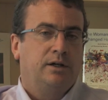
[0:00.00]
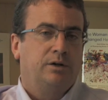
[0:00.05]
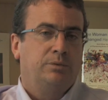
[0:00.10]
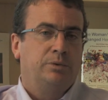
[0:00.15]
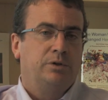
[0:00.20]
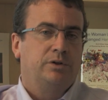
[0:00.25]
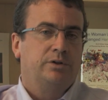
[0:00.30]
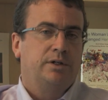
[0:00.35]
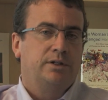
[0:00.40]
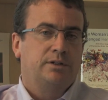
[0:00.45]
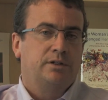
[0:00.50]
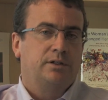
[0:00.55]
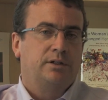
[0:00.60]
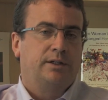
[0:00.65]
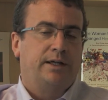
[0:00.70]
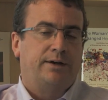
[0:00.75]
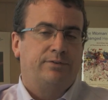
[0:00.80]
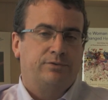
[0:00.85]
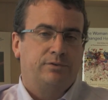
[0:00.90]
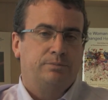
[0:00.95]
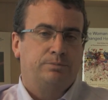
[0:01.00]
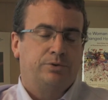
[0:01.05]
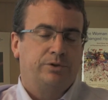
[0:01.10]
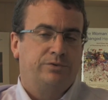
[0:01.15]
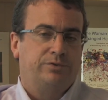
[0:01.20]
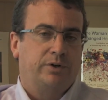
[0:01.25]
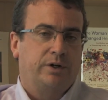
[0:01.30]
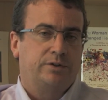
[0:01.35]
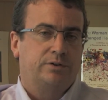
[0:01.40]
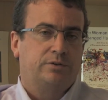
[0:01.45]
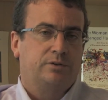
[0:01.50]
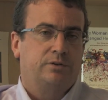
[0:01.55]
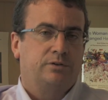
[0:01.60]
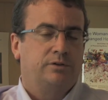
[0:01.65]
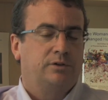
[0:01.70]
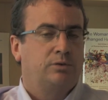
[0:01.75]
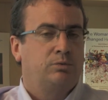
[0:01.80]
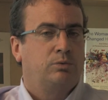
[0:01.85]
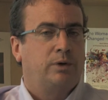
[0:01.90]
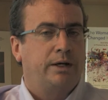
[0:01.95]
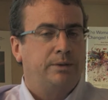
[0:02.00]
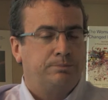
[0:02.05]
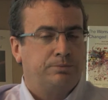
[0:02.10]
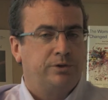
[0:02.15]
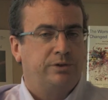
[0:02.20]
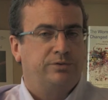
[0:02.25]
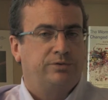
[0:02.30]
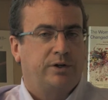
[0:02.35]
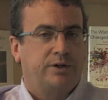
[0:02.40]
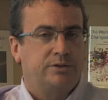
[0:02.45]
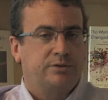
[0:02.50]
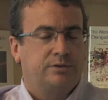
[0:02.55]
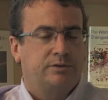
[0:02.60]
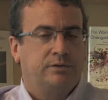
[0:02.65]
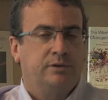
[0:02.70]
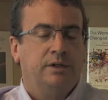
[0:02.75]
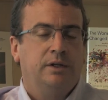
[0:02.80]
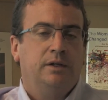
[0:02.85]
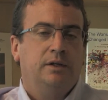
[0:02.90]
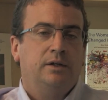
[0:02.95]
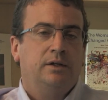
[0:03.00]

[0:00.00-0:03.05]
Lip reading: We look at the left prefrontal and the right prefrontal.